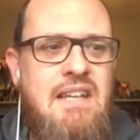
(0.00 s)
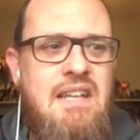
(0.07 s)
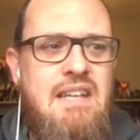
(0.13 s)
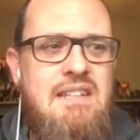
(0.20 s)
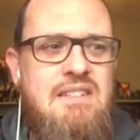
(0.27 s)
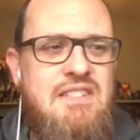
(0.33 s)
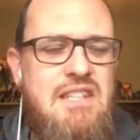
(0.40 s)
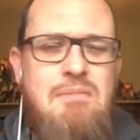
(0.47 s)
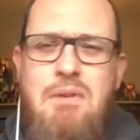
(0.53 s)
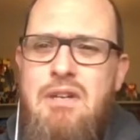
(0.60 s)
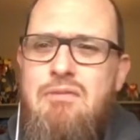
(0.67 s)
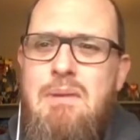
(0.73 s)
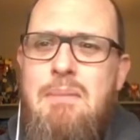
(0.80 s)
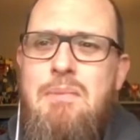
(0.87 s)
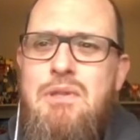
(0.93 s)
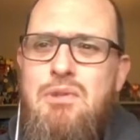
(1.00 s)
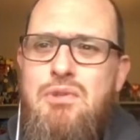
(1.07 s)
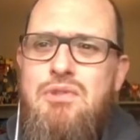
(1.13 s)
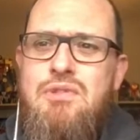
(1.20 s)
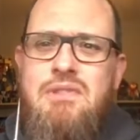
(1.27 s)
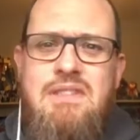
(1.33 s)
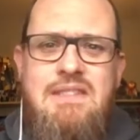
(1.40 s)
does anybody remember
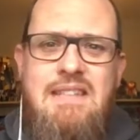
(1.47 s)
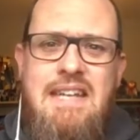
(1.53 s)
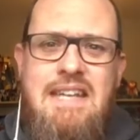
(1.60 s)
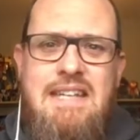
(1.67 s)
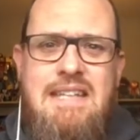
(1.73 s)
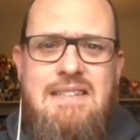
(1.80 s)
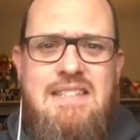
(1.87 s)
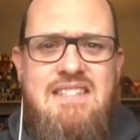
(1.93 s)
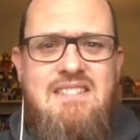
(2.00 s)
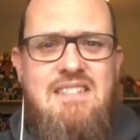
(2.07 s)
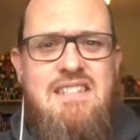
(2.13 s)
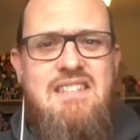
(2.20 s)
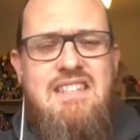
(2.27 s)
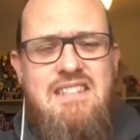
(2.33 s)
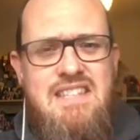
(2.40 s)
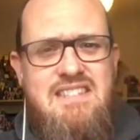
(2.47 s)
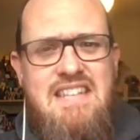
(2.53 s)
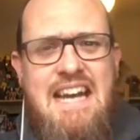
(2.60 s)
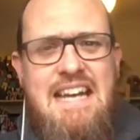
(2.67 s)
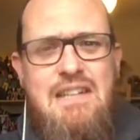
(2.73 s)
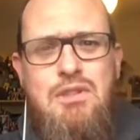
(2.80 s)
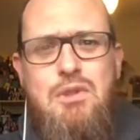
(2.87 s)
those the
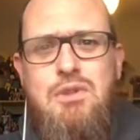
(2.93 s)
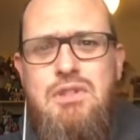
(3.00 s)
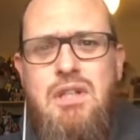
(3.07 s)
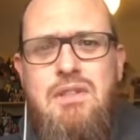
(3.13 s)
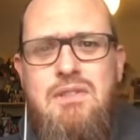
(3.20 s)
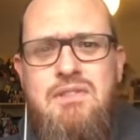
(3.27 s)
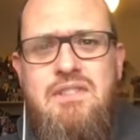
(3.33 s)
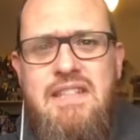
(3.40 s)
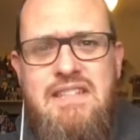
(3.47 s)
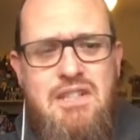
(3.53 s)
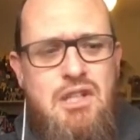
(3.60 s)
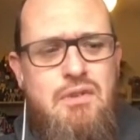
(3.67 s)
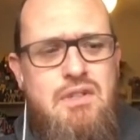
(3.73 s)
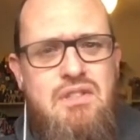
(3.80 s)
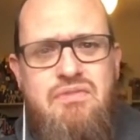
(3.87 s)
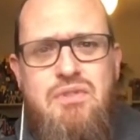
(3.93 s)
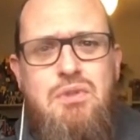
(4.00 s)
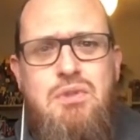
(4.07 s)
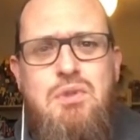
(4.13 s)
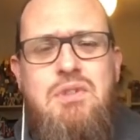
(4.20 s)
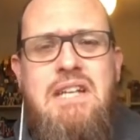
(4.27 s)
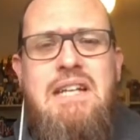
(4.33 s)
Tango dolls, the orange
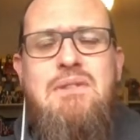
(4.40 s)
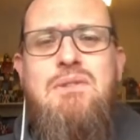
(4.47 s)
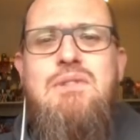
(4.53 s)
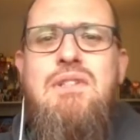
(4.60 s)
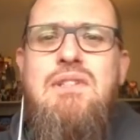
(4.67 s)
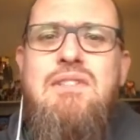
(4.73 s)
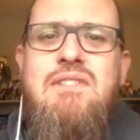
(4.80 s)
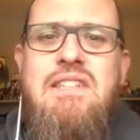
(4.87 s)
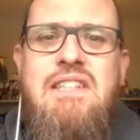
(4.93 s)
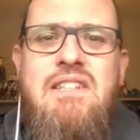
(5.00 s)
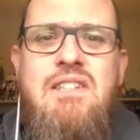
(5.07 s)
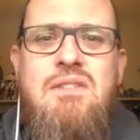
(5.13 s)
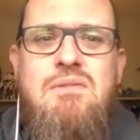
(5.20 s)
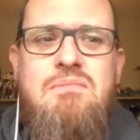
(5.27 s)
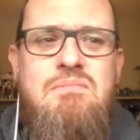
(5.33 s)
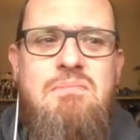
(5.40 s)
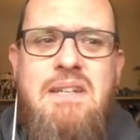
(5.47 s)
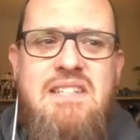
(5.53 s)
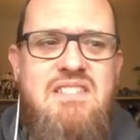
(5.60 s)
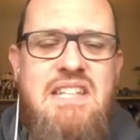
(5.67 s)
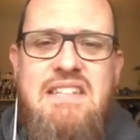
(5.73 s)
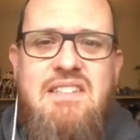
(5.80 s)
voodoo Tango dolls that you got by
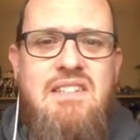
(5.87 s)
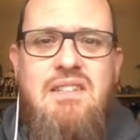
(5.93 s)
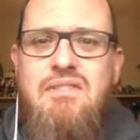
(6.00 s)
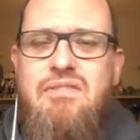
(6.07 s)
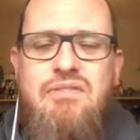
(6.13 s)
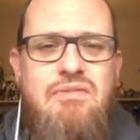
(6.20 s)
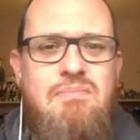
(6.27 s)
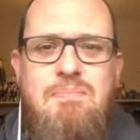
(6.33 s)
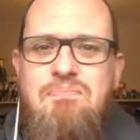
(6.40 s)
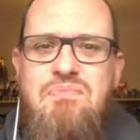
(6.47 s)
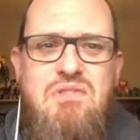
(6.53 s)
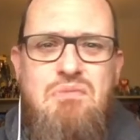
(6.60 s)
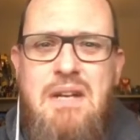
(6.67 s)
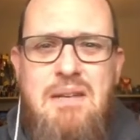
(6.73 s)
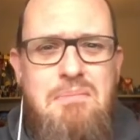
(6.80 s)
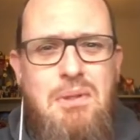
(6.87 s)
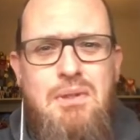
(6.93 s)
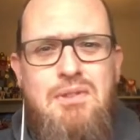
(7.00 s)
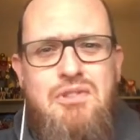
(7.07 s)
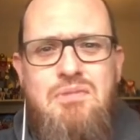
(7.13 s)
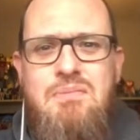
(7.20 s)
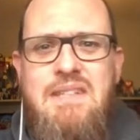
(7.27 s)
sending off ring
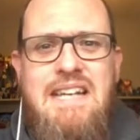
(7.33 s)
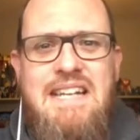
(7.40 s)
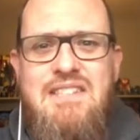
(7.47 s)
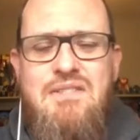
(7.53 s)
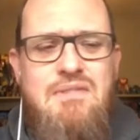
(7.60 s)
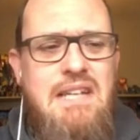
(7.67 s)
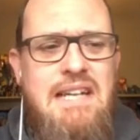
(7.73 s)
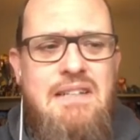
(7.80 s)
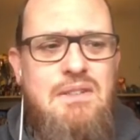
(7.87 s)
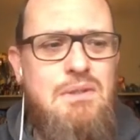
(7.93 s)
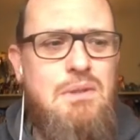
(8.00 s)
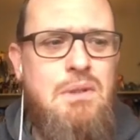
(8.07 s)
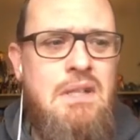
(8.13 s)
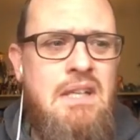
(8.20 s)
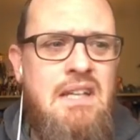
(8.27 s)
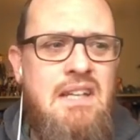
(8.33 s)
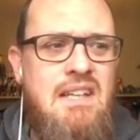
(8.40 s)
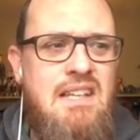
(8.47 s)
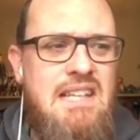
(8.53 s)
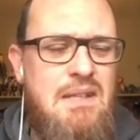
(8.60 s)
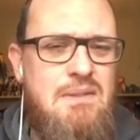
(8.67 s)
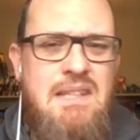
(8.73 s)
pulls from cans of Tango?
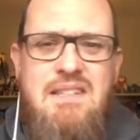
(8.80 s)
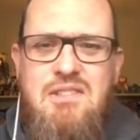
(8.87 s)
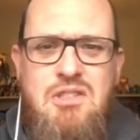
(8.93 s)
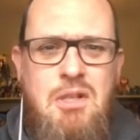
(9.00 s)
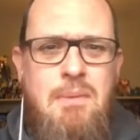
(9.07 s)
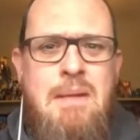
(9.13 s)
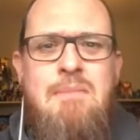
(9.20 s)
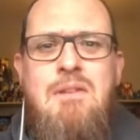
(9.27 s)
I would like chop them to